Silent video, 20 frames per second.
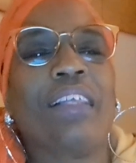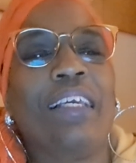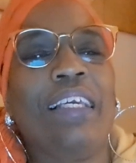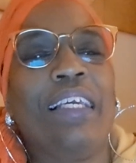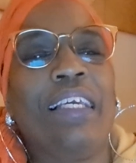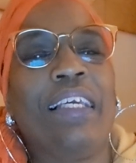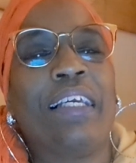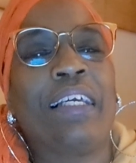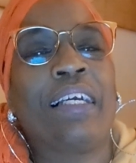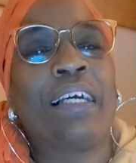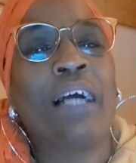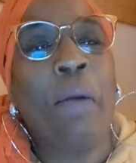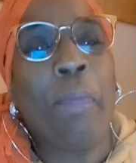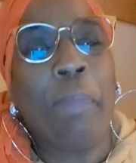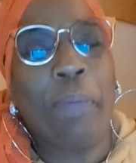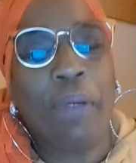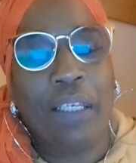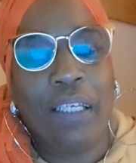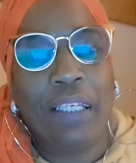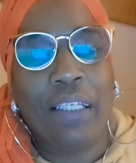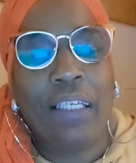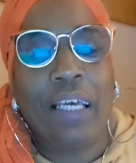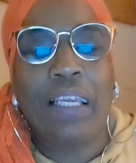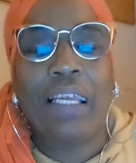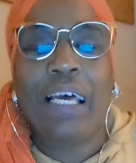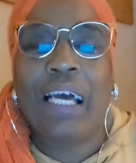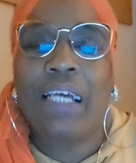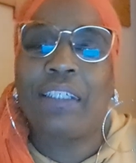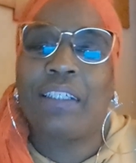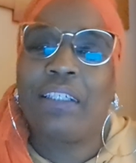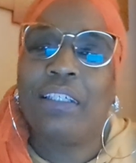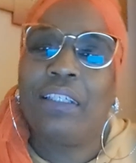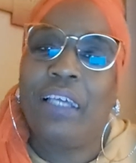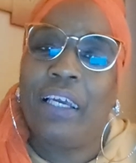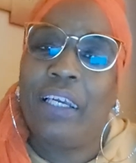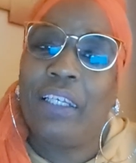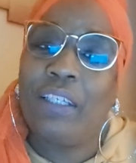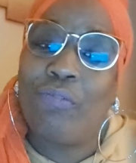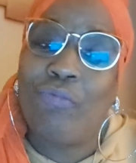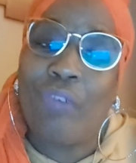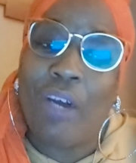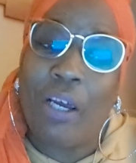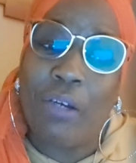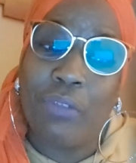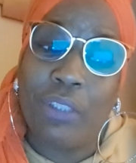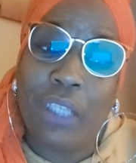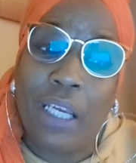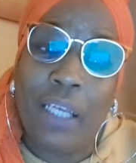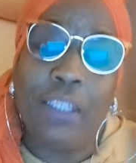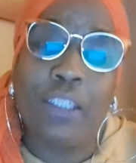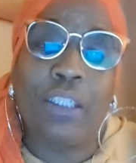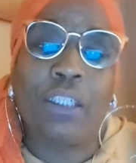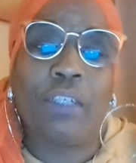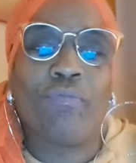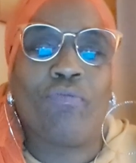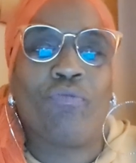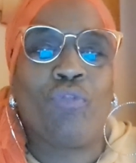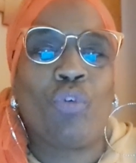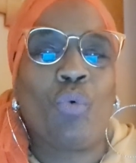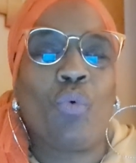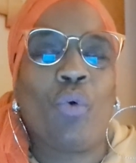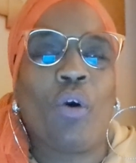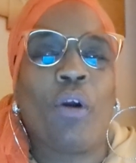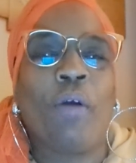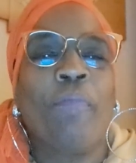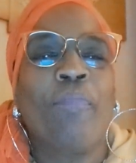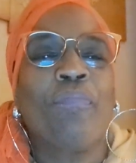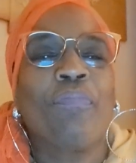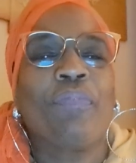the company that actually laid the foundation for